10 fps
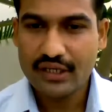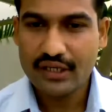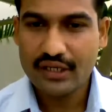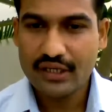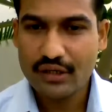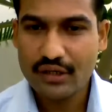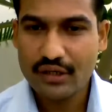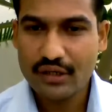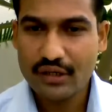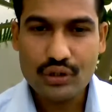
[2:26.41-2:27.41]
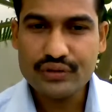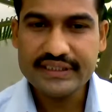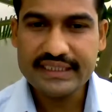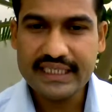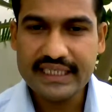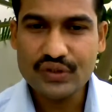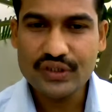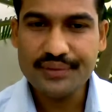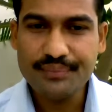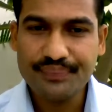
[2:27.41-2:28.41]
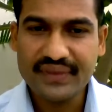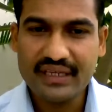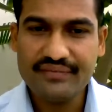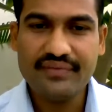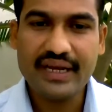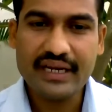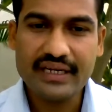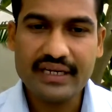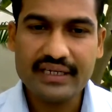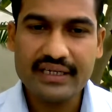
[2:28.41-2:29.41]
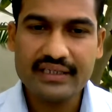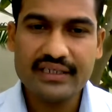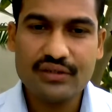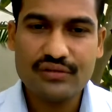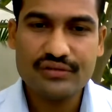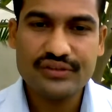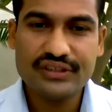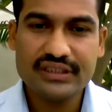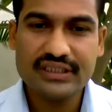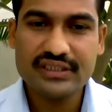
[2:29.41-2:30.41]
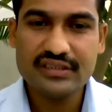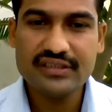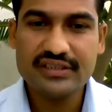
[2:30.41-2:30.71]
And what was it actually? In fact, it was just